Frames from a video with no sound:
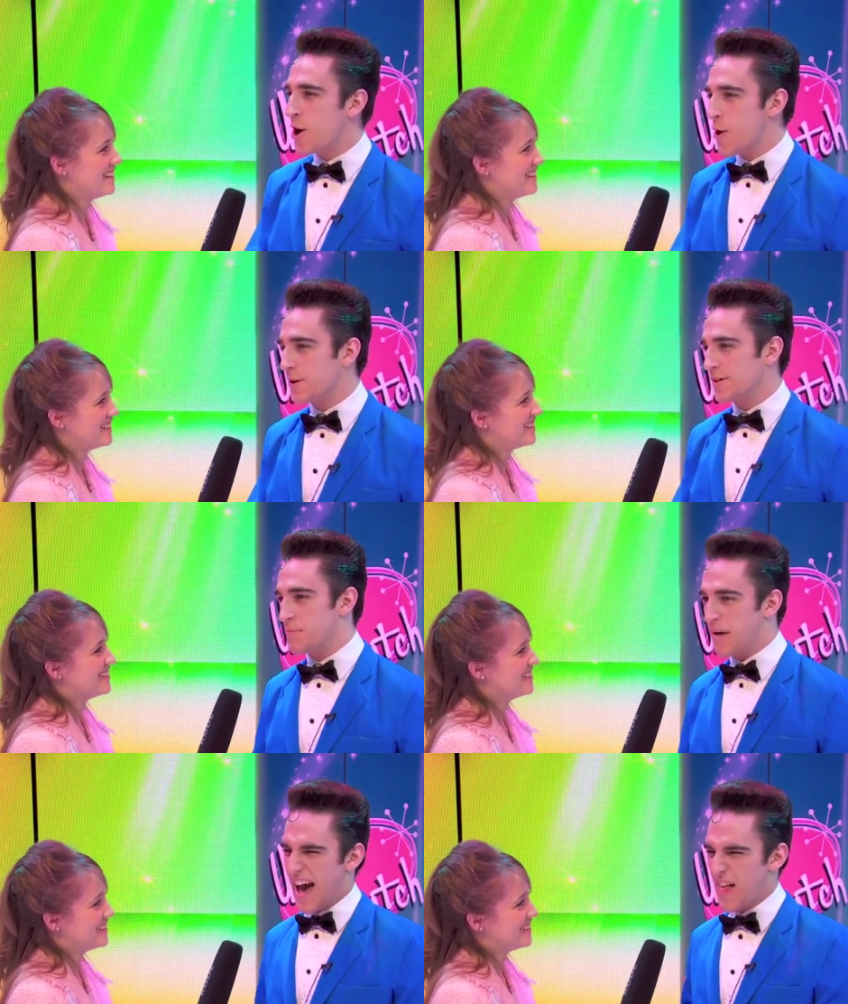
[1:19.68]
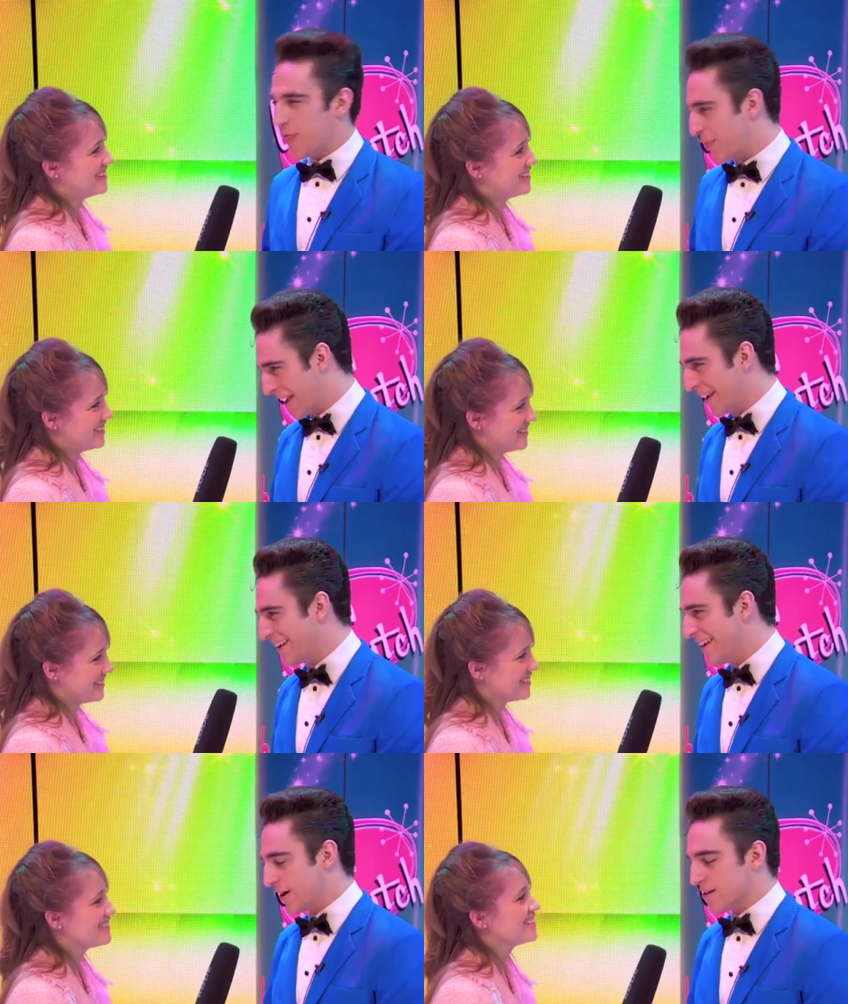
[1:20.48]
Speaker 1: know it's a bad
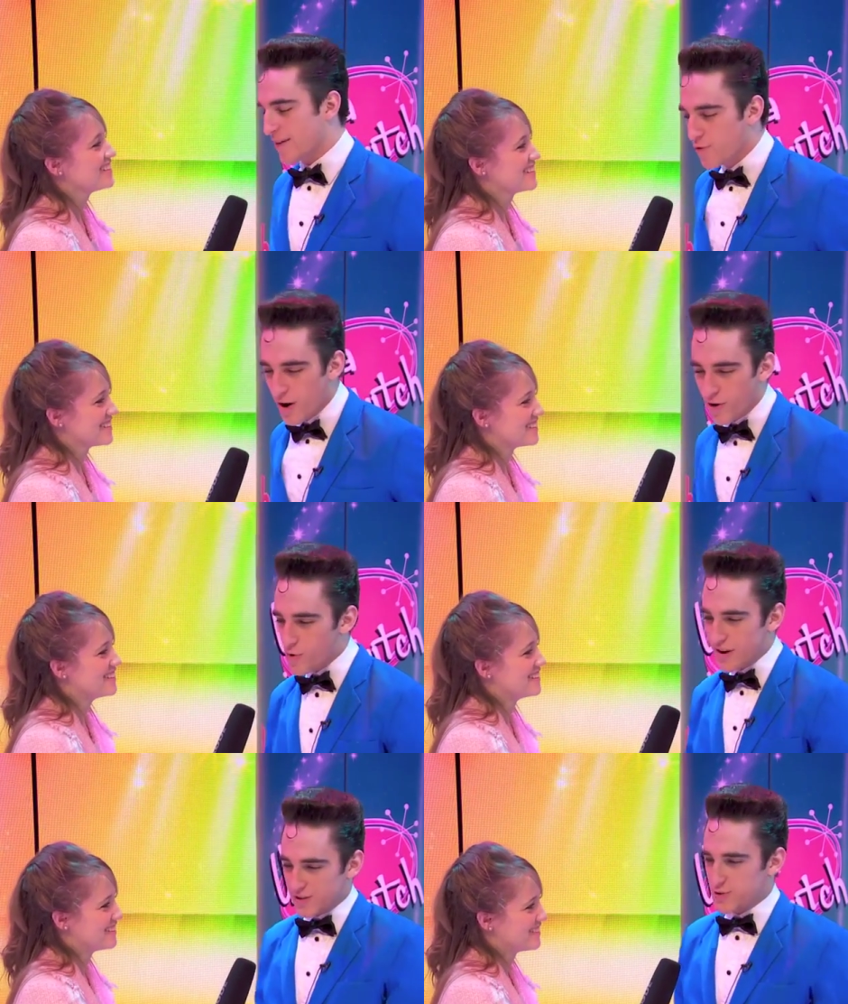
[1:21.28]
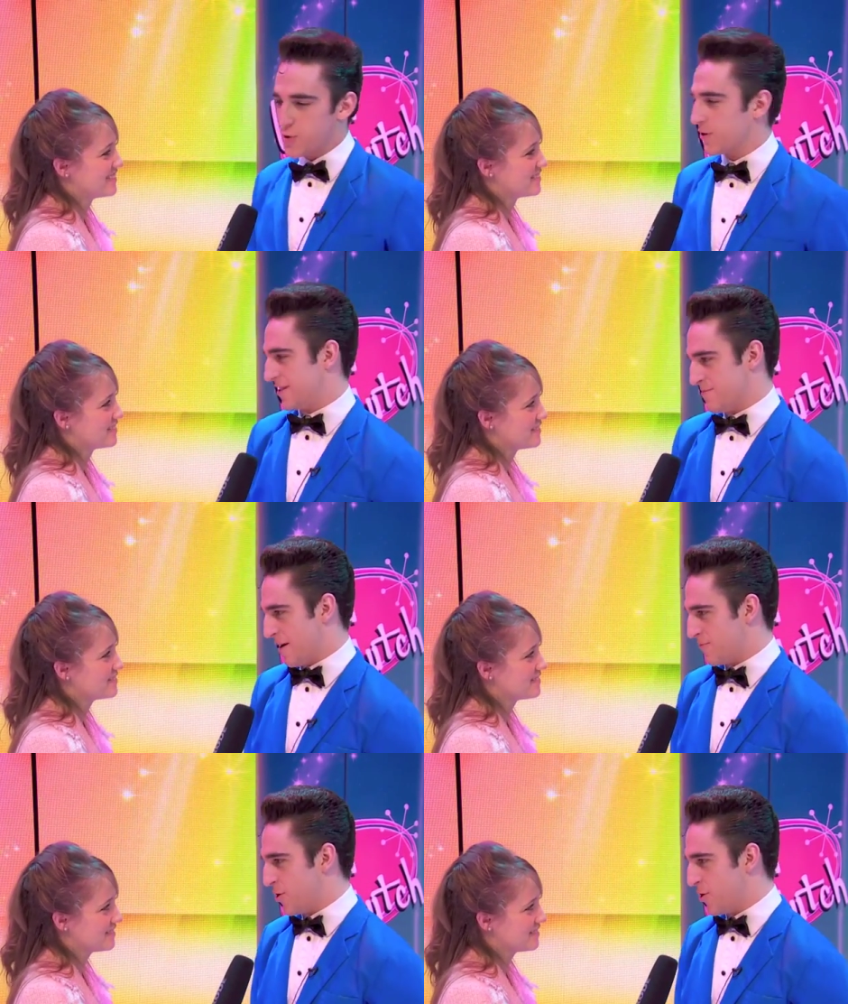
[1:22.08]
thing, because everyone always talks him up.